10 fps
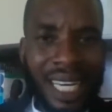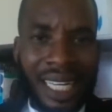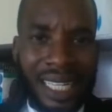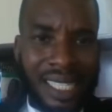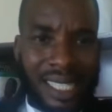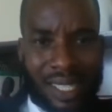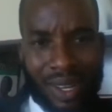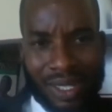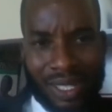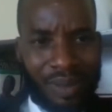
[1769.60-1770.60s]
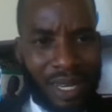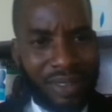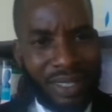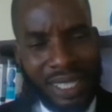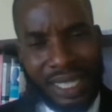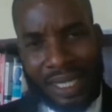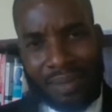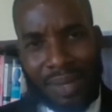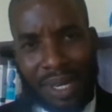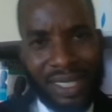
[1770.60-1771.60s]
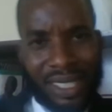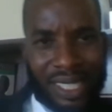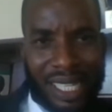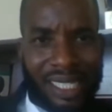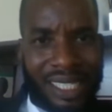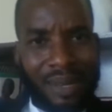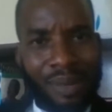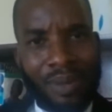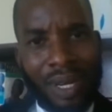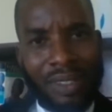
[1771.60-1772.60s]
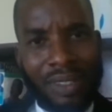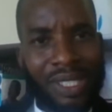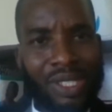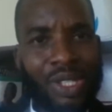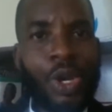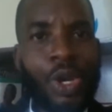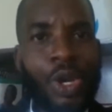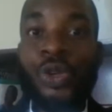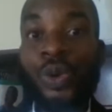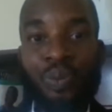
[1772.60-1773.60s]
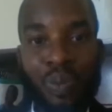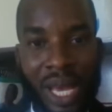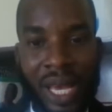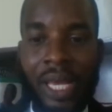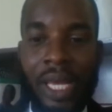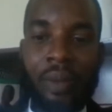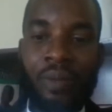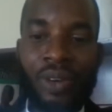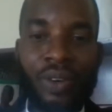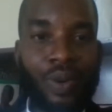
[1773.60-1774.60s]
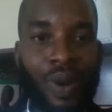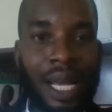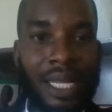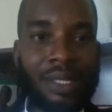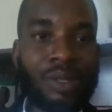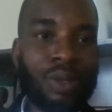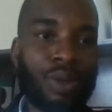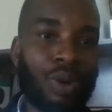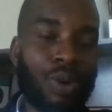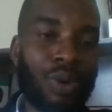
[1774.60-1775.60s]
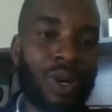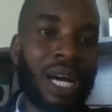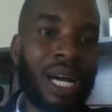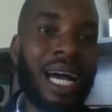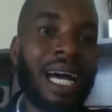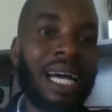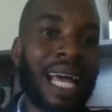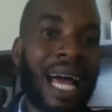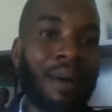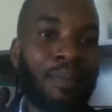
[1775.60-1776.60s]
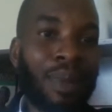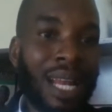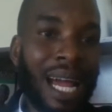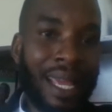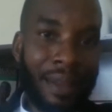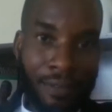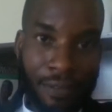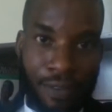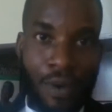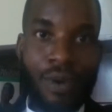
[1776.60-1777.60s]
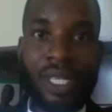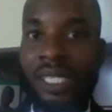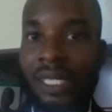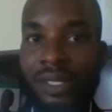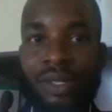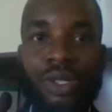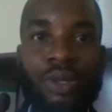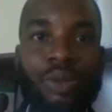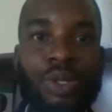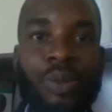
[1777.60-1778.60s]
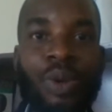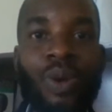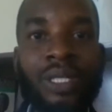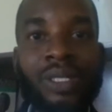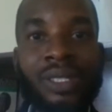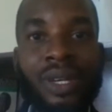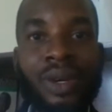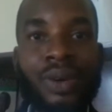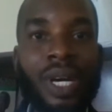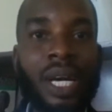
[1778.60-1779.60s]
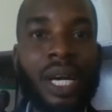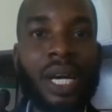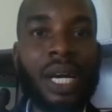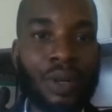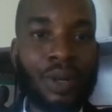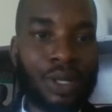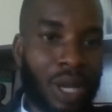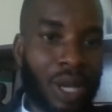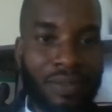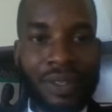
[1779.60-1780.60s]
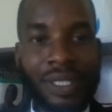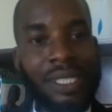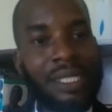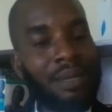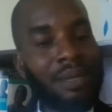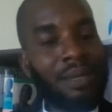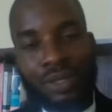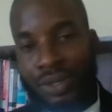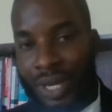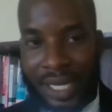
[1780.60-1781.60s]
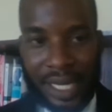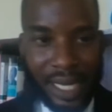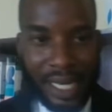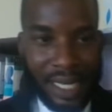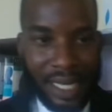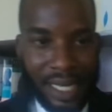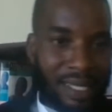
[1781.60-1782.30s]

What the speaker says: is customary marriages and Islamic marriages, you may be required to go and apply for it. So you may want to say, oh, I'm going to apply for it, I'm going to go and get